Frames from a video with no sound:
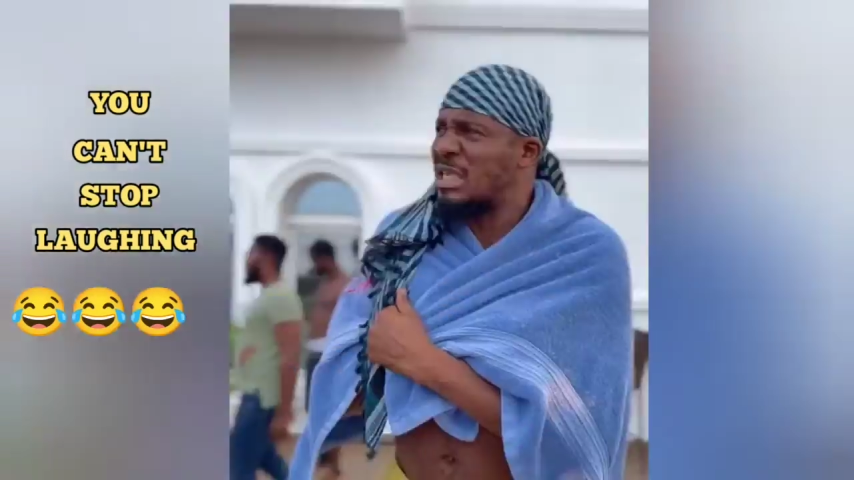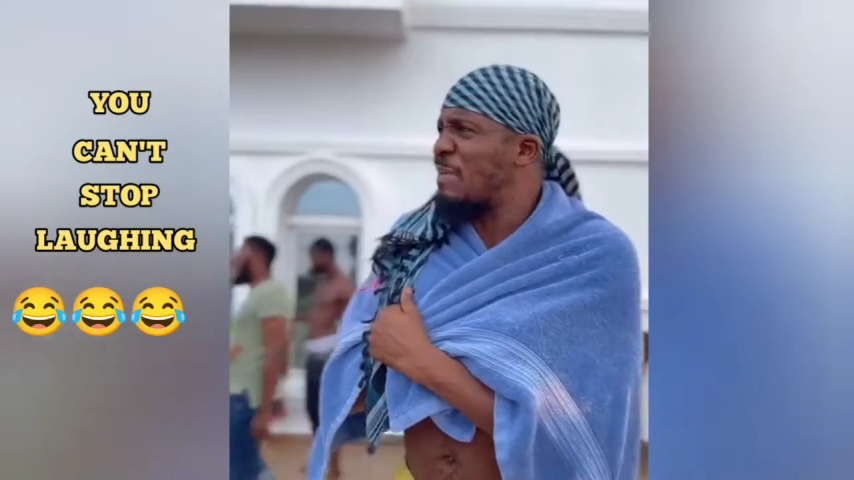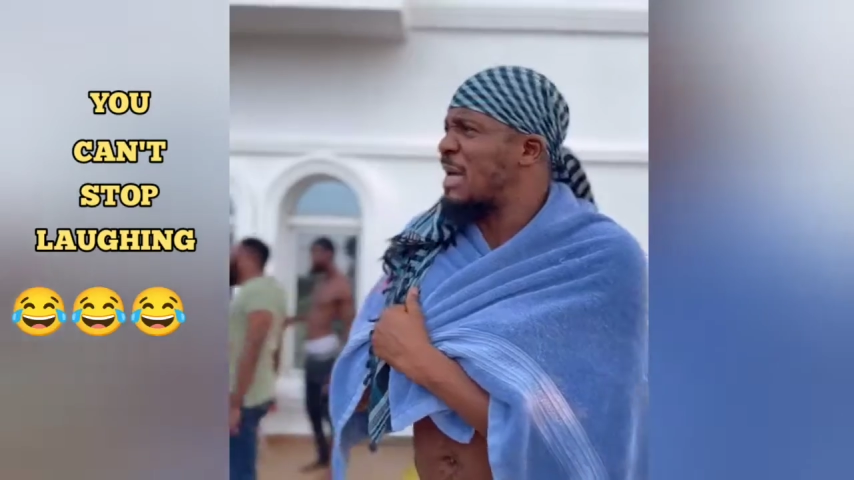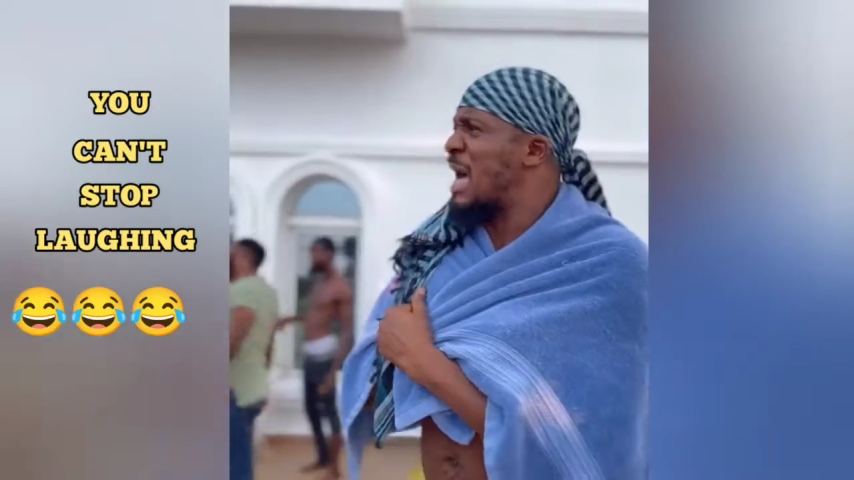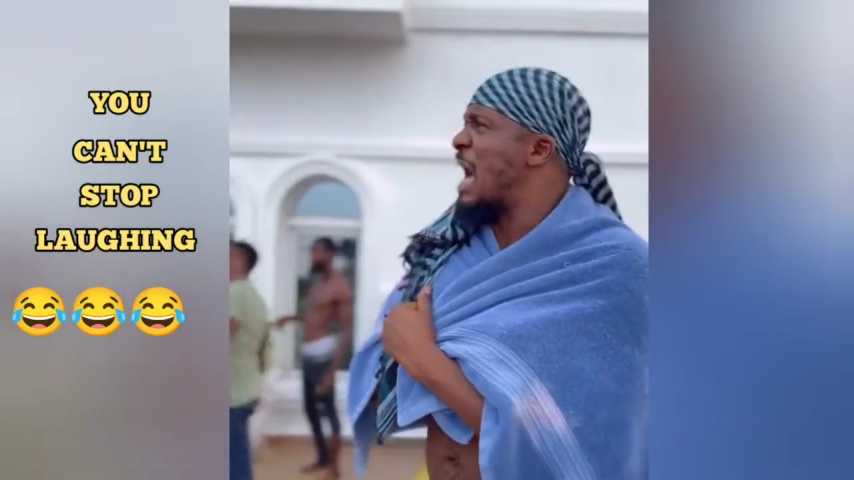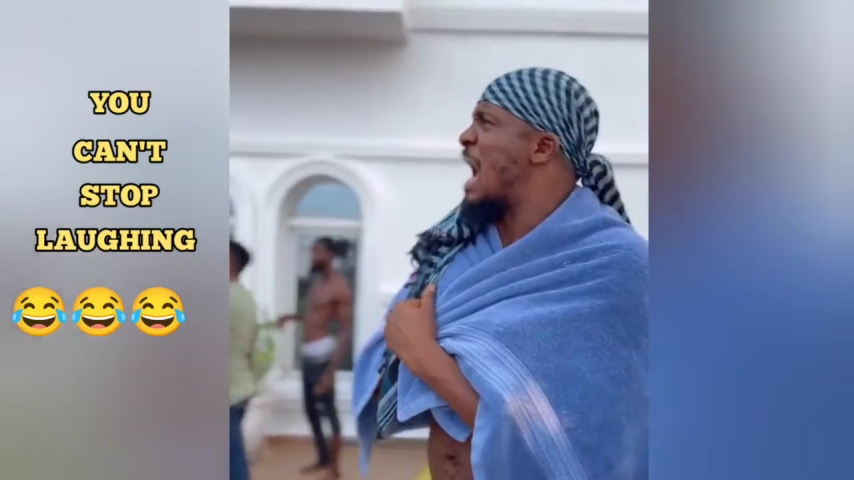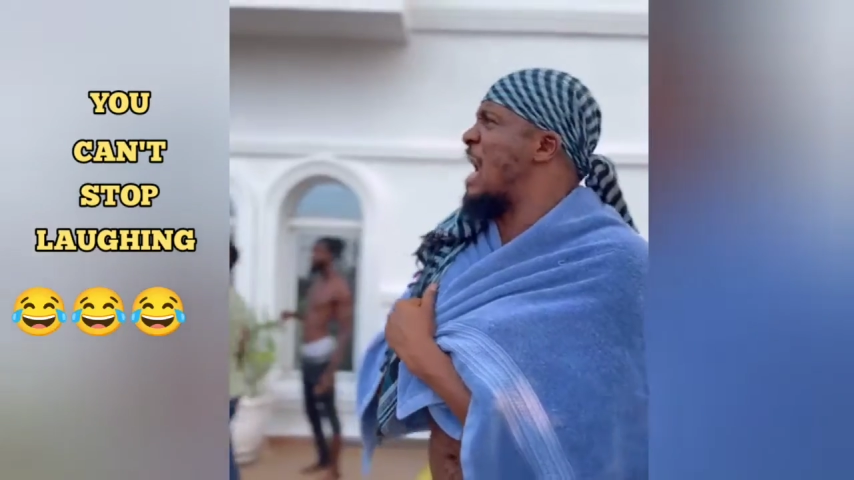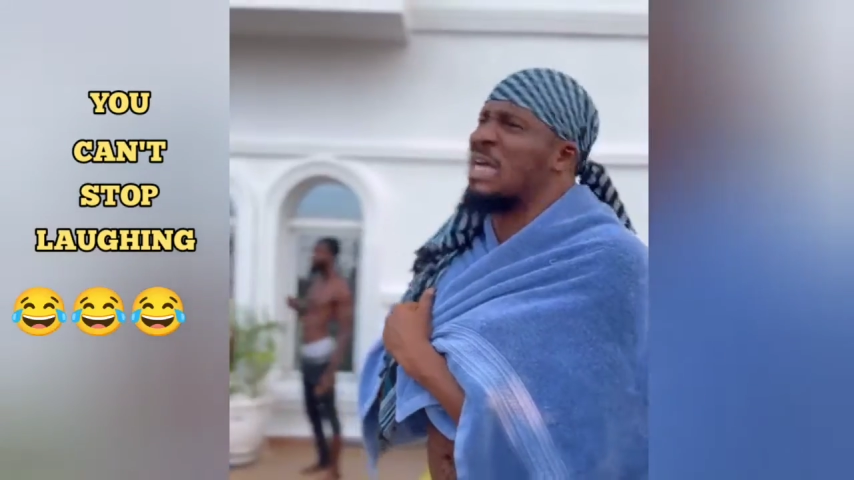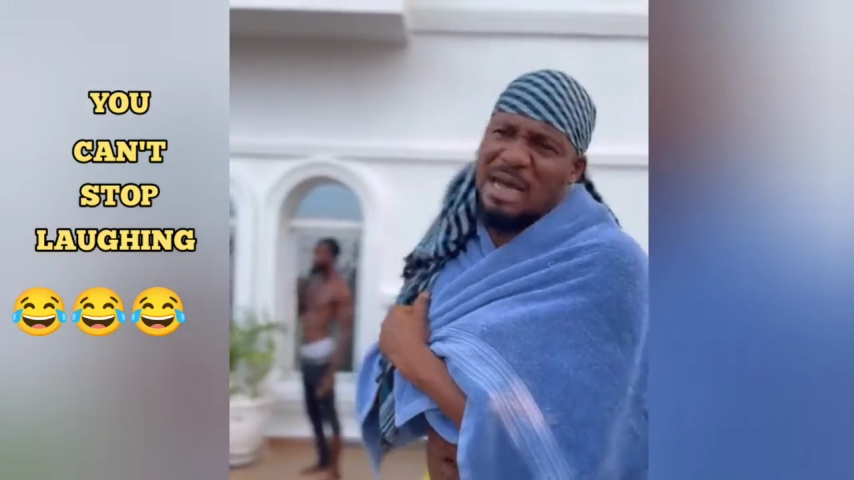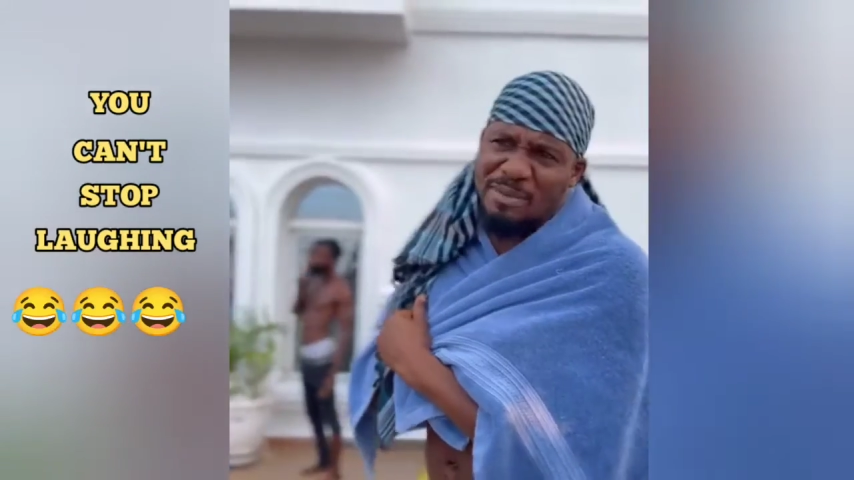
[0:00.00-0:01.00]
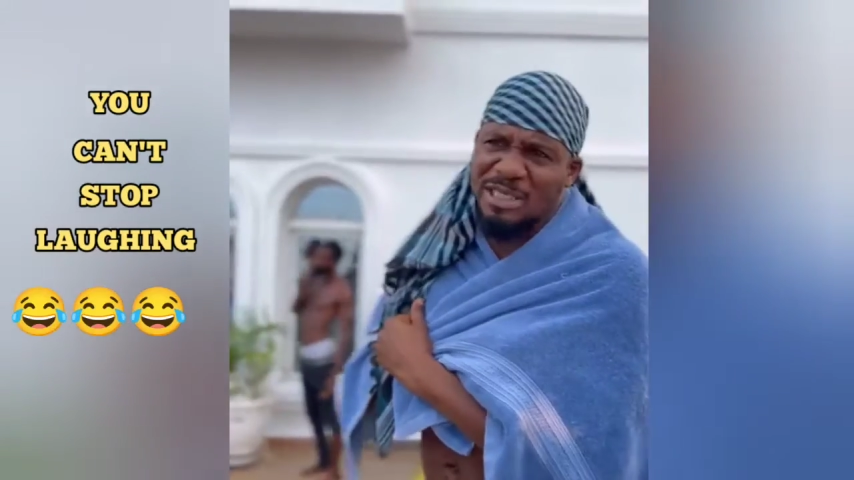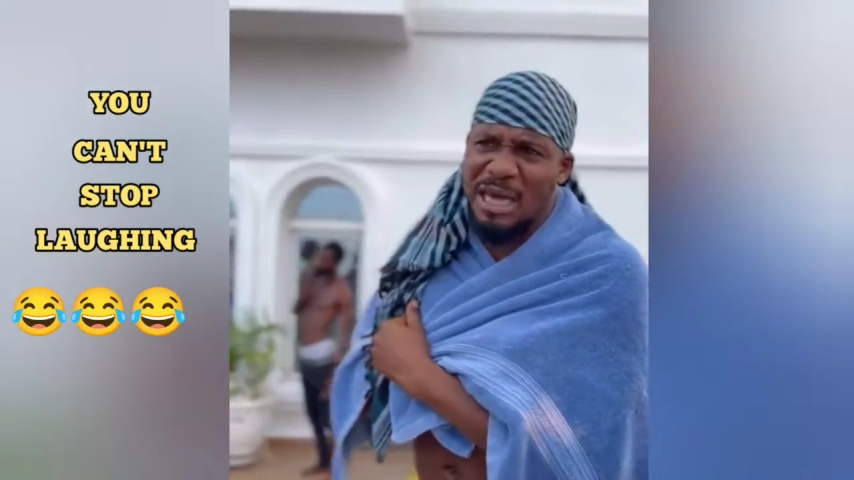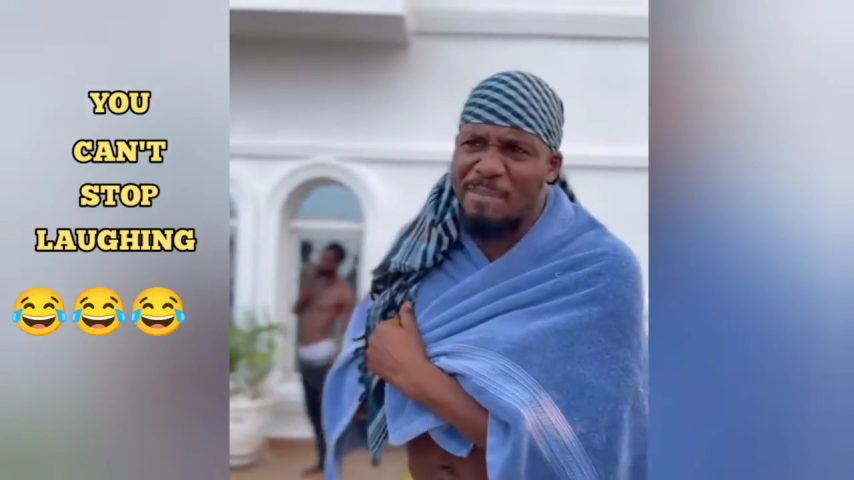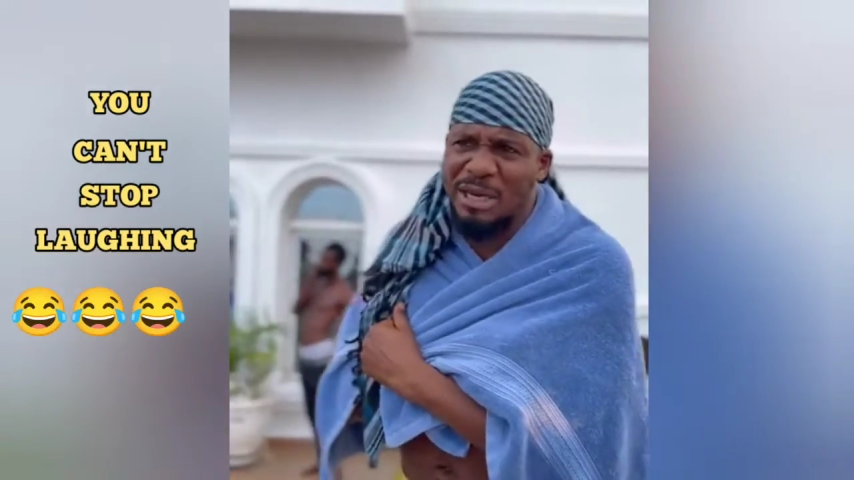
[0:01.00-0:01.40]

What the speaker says: make her hang up inside